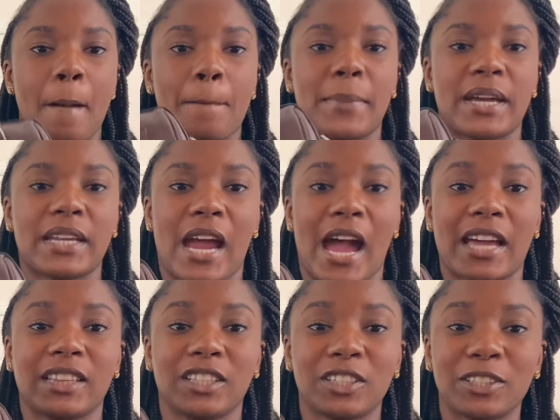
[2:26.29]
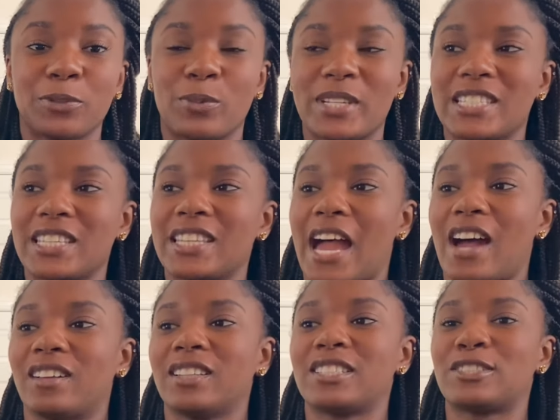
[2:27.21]
but I literally went to the
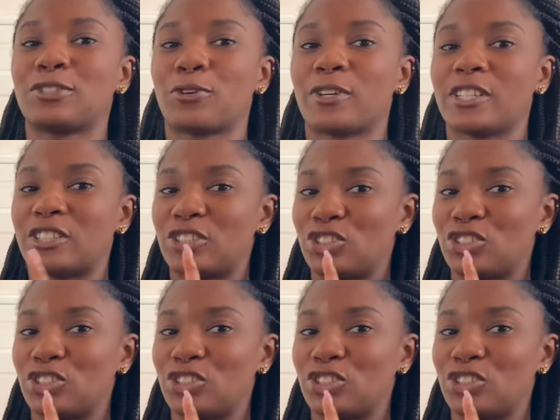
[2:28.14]
outlet store